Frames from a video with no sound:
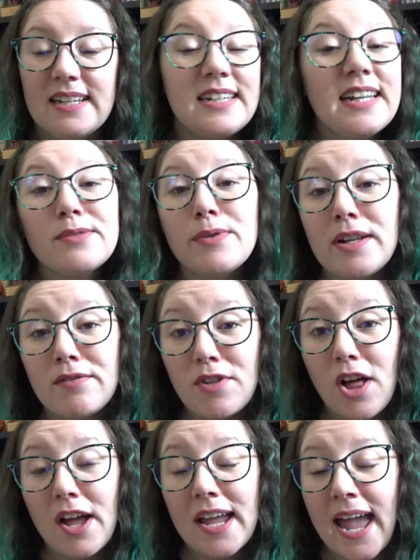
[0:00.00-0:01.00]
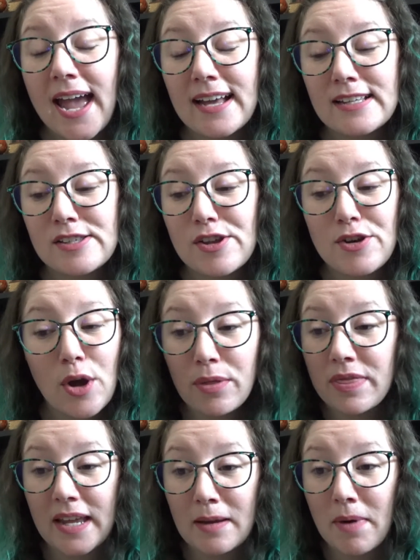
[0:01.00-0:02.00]
Today's reading vlog has no
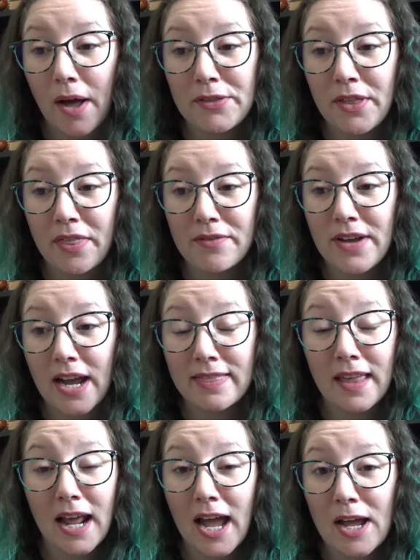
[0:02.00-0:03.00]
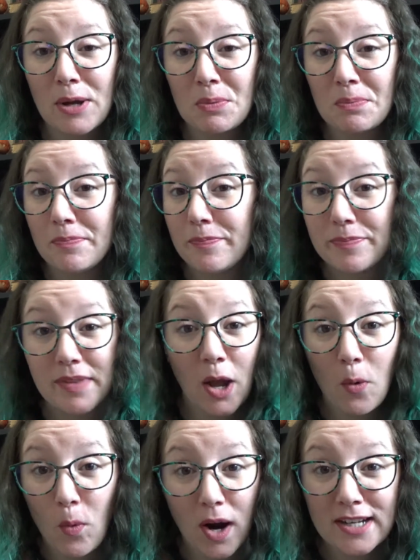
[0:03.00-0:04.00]
theme other than the fact that I
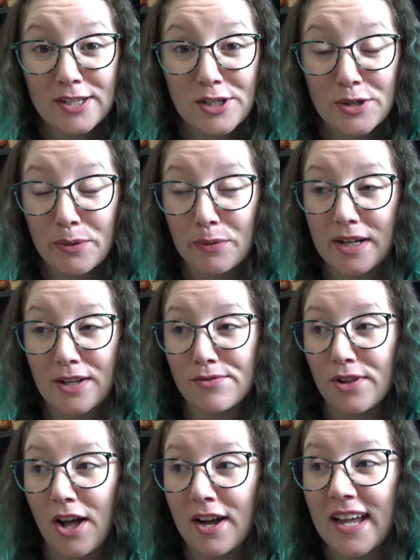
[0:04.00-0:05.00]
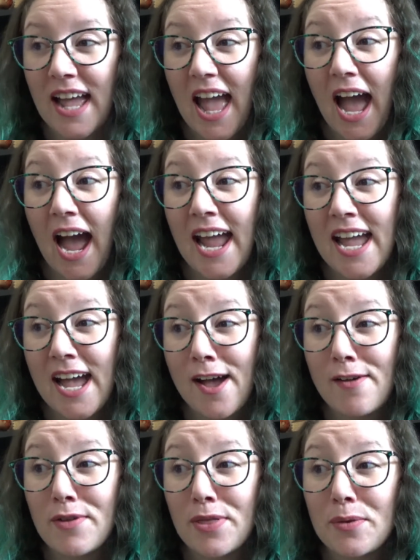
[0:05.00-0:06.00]
wanted to do a reading vlog. I
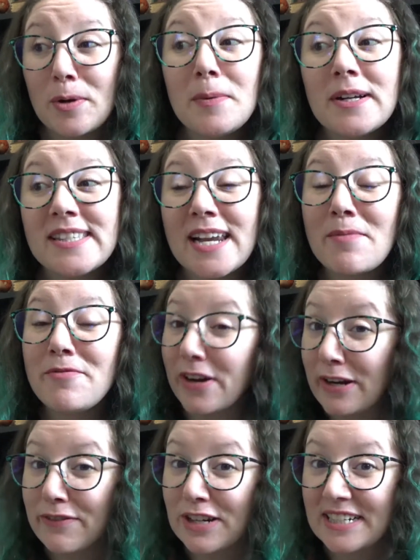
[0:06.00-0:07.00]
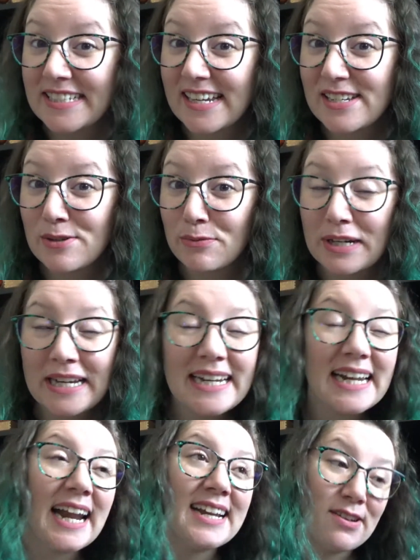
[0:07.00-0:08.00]
have three books that I'm very, very excited to read,
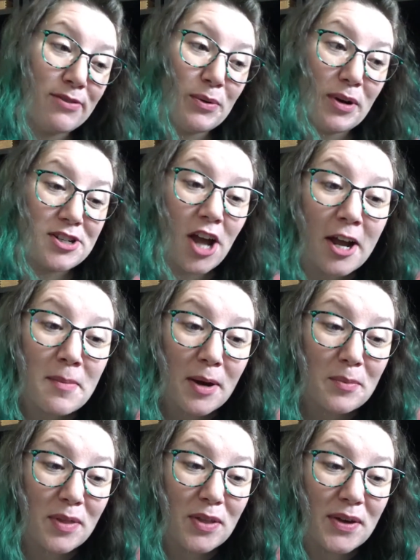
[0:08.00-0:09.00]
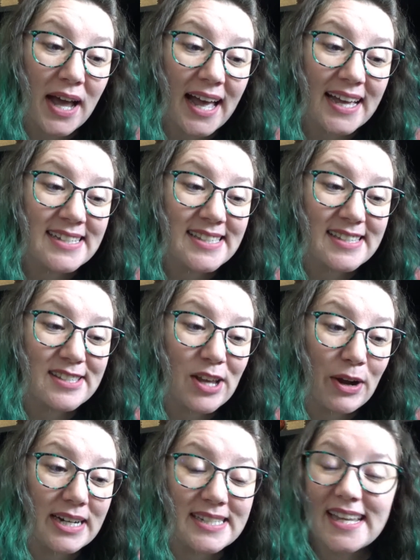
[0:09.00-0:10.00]
and I definitely want to talk about them with you guys,
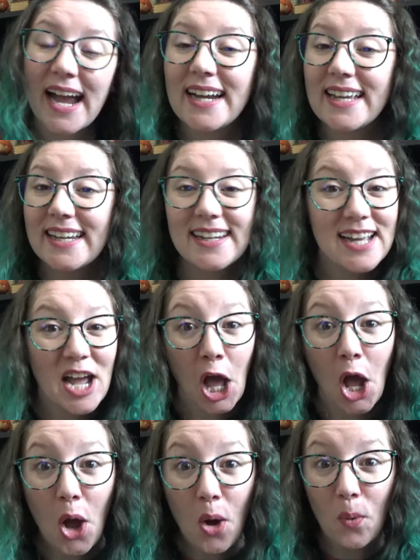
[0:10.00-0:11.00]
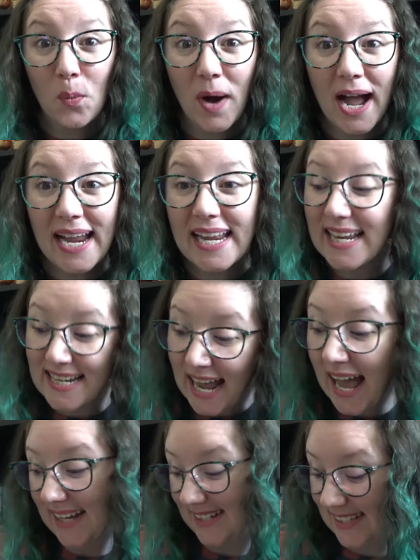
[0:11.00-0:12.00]
so I decided, why
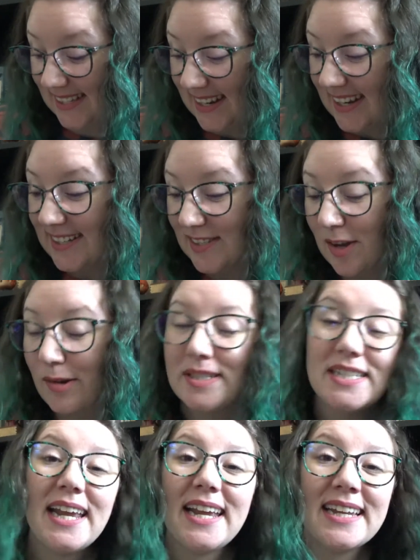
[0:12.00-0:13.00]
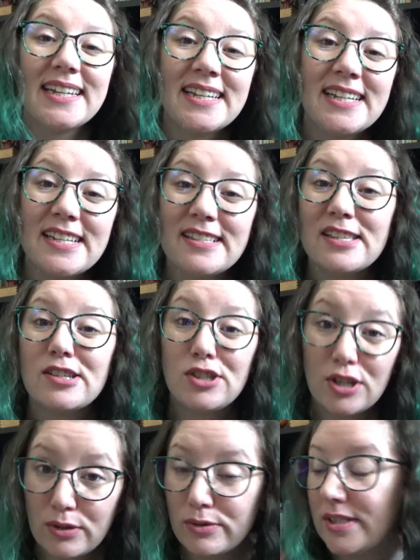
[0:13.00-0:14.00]
not? So today it is
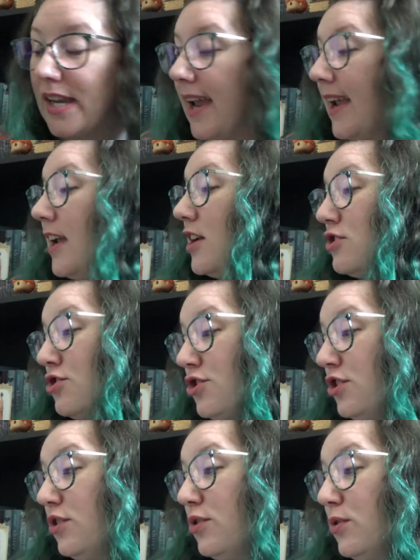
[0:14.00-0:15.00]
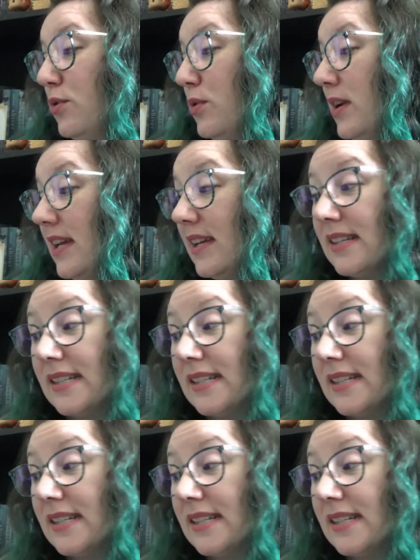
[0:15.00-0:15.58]
Tuesday, June